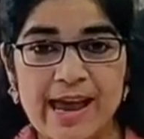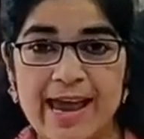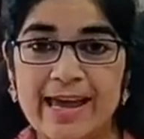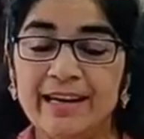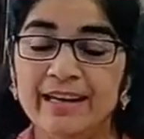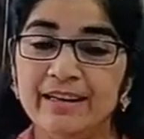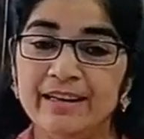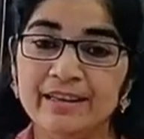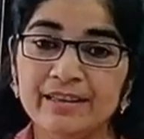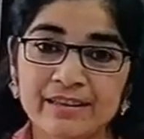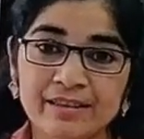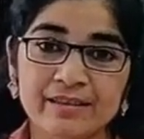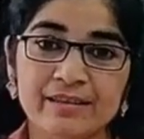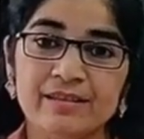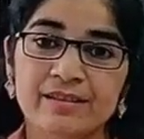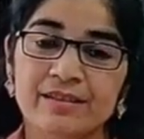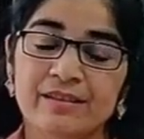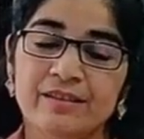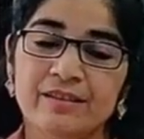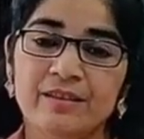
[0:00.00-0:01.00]
And it
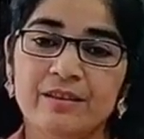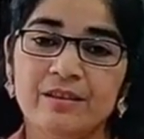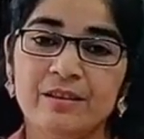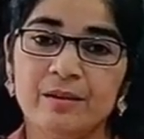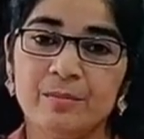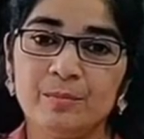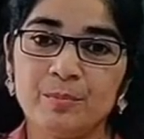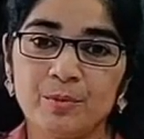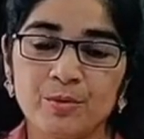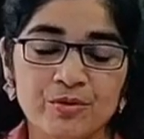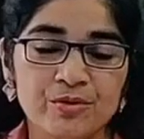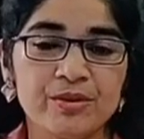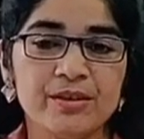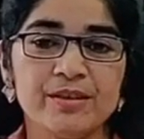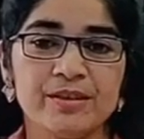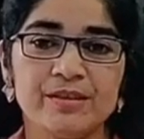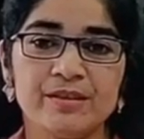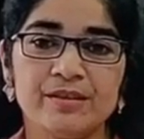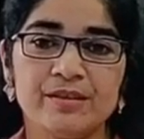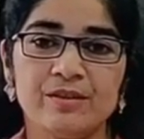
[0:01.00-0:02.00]
is the
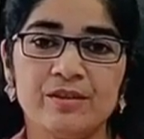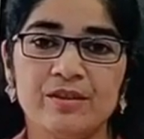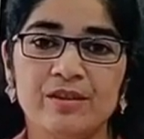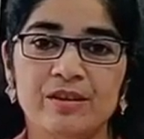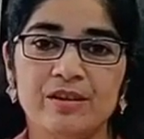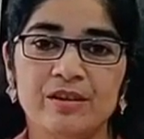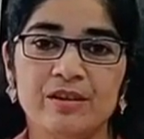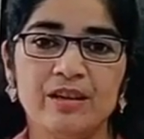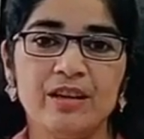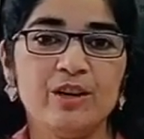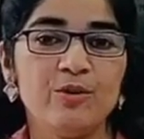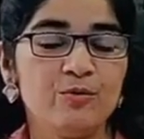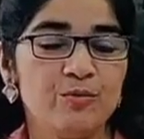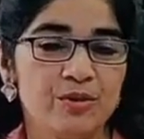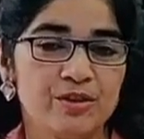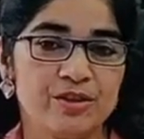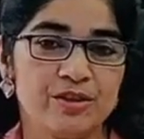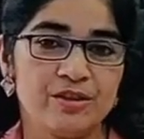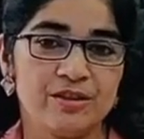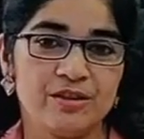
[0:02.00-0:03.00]
process in
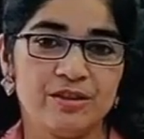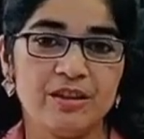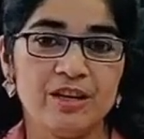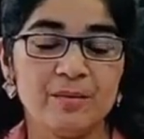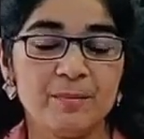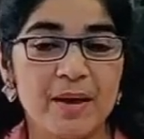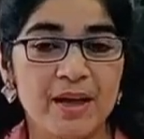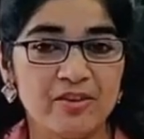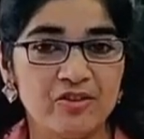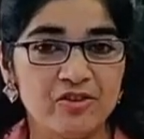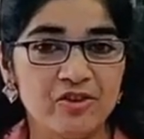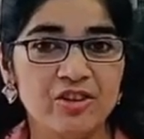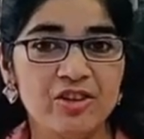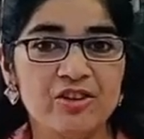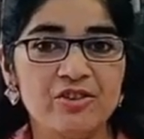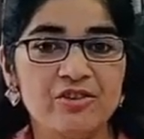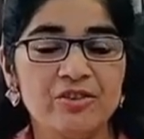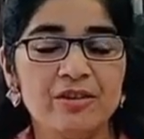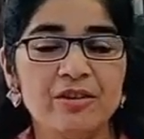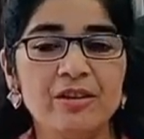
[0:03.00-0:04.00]
which the
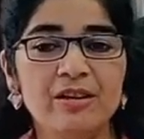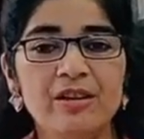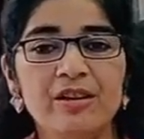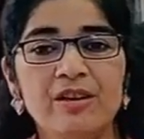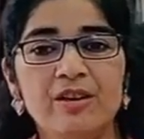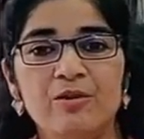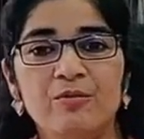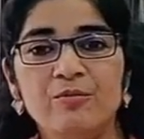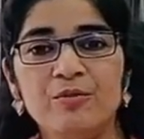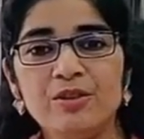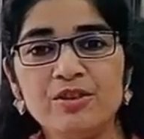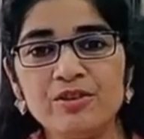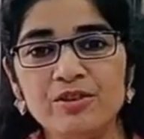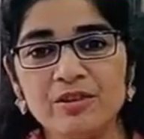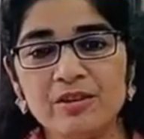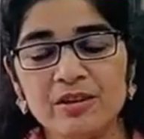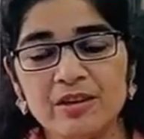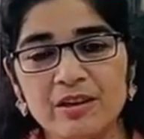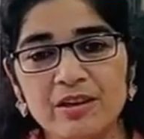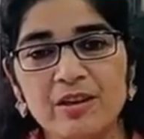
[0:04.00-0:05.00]
imagination
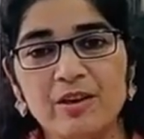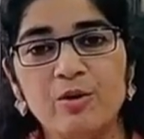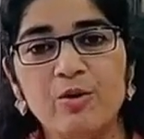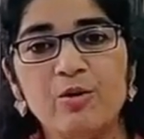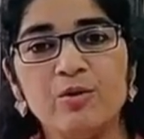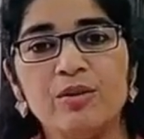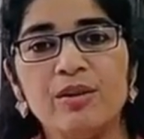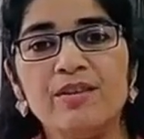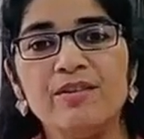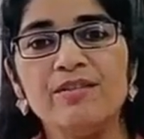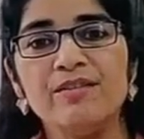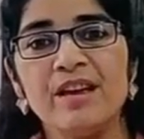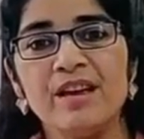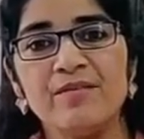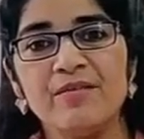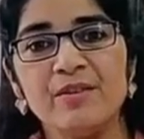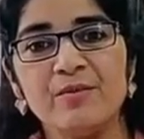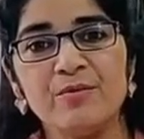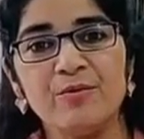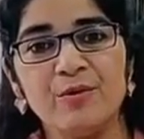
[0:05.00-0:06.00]
which owner is
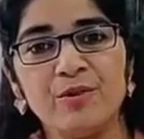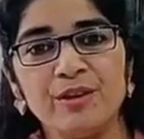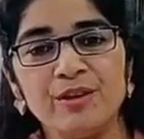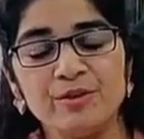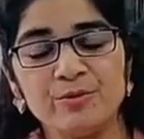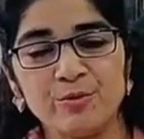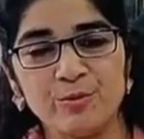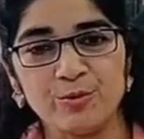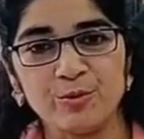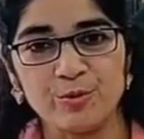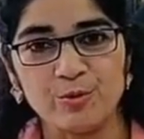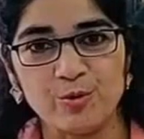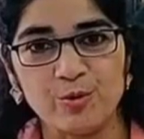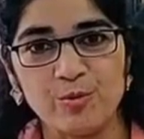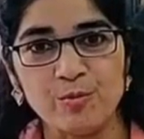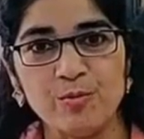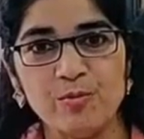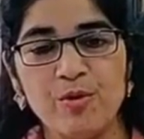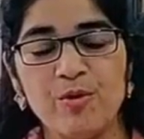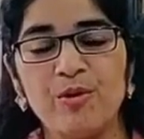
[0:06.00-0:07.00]
having for his own
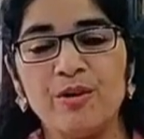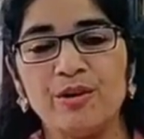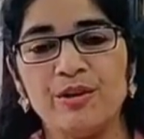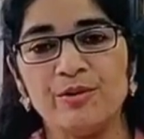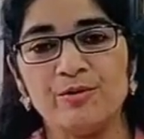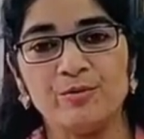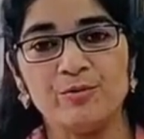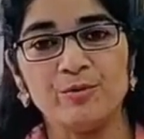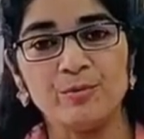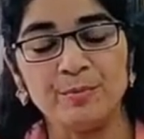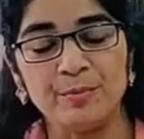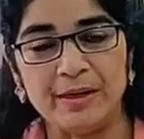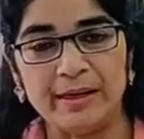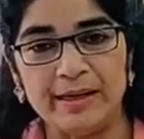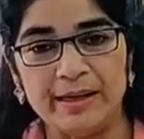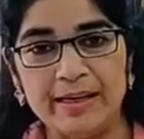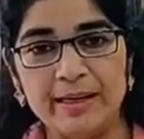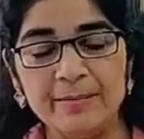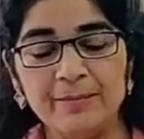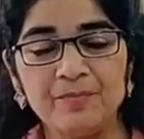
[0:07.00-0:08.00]
home or his own
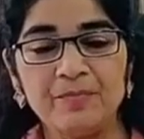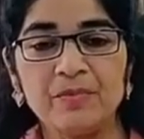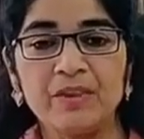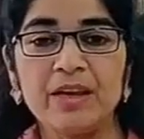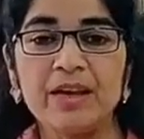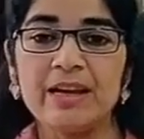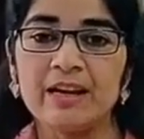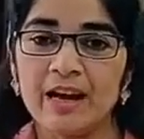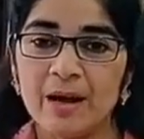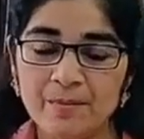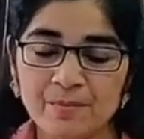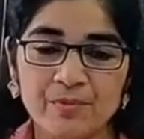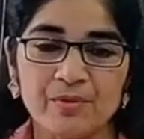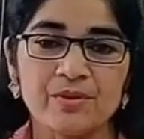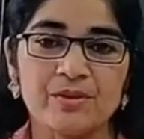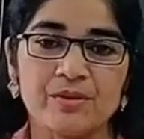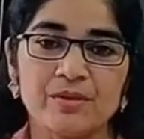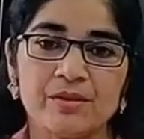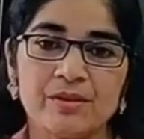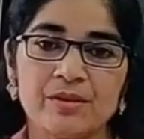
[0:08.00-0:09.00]
building
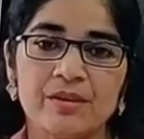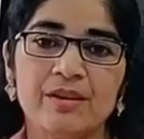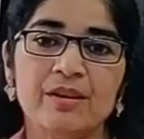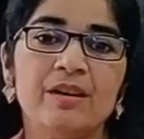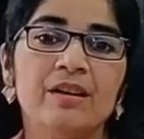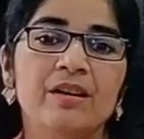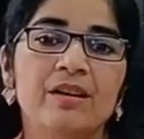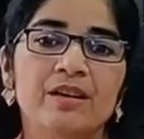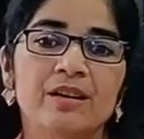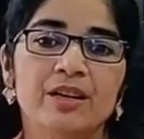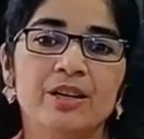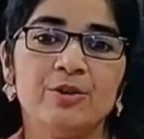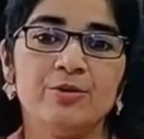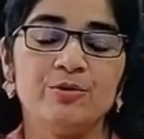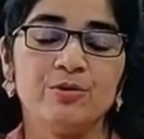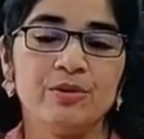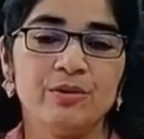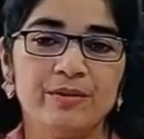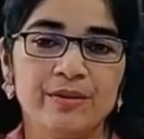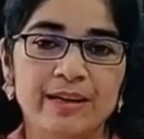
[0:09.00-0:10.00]
comes
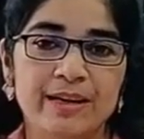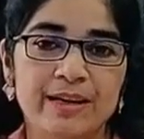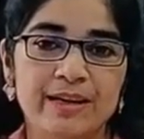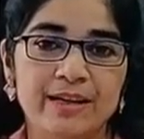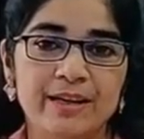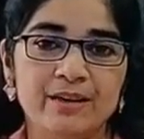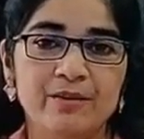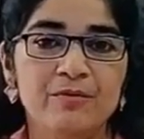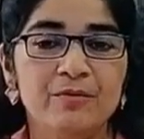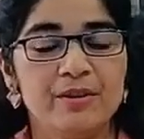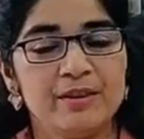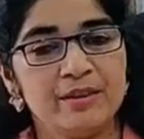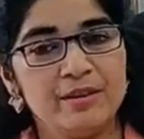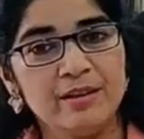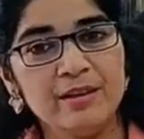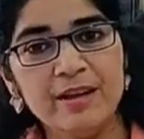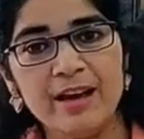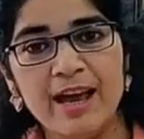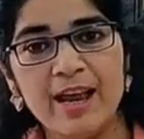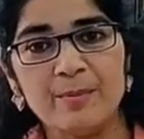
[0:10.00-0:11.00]
into the reality with
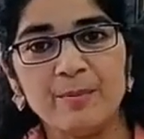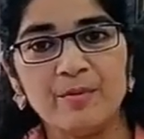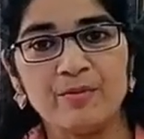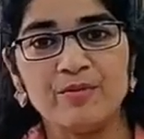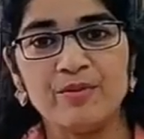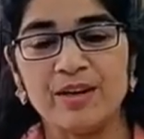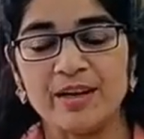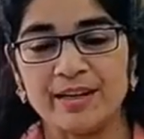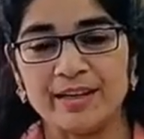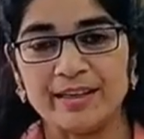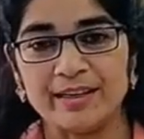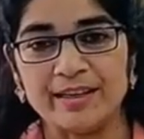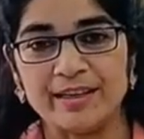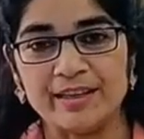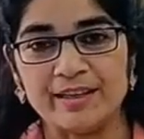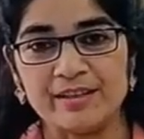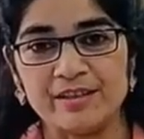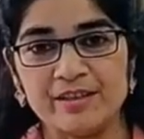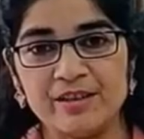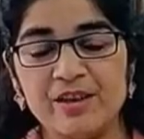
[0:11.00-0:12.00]
the help of the
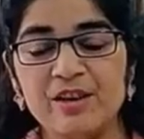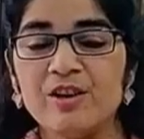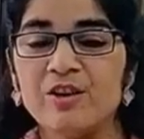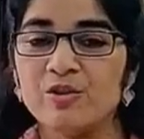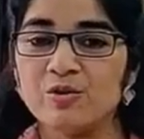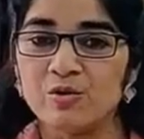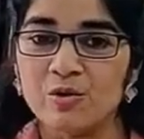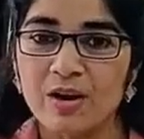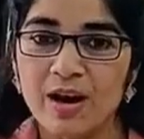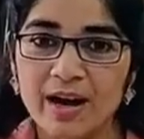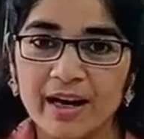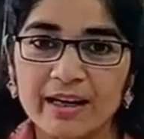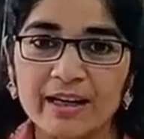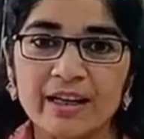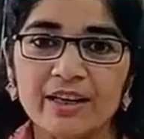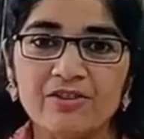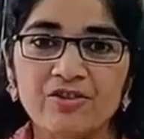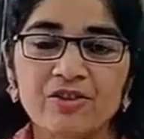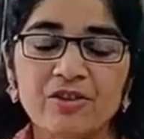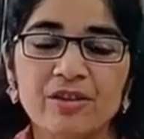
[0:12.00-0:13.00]
architects. So
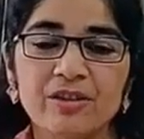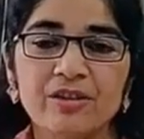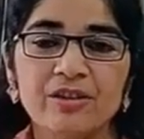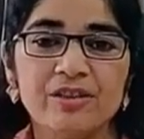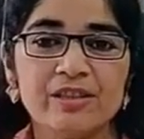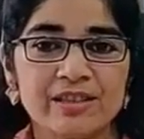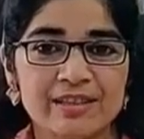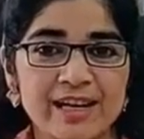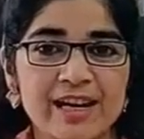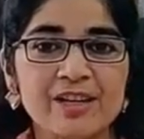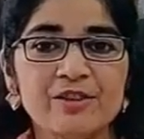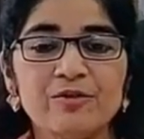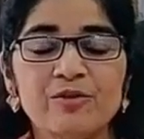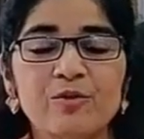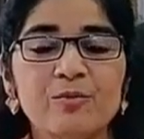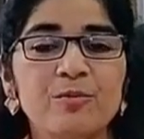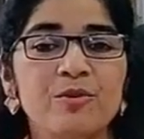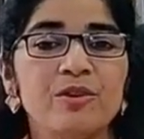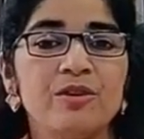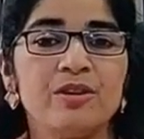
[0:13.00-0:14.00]
architecture starts
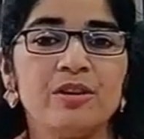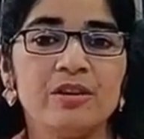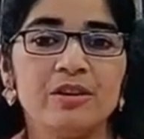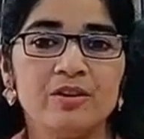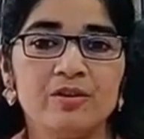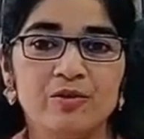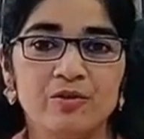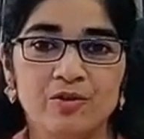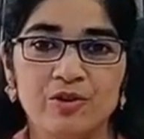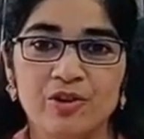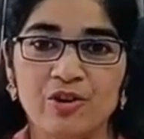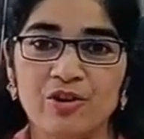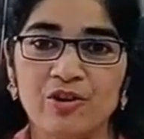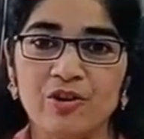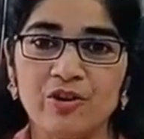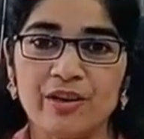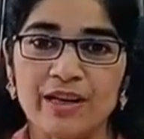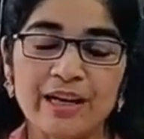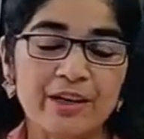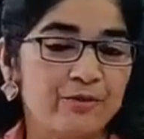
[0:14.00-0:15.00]
from your
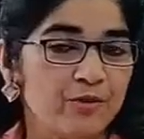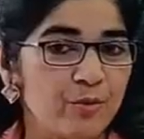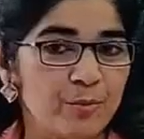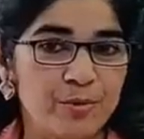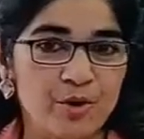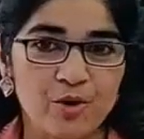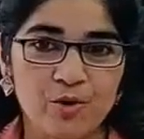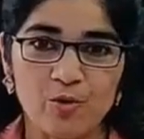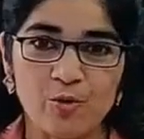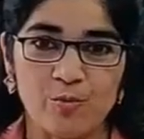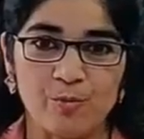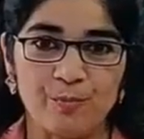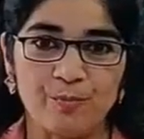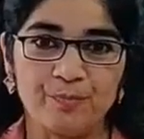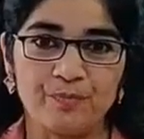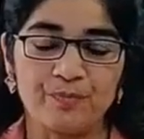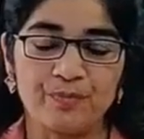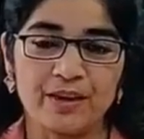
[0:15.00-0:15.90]
right from your home.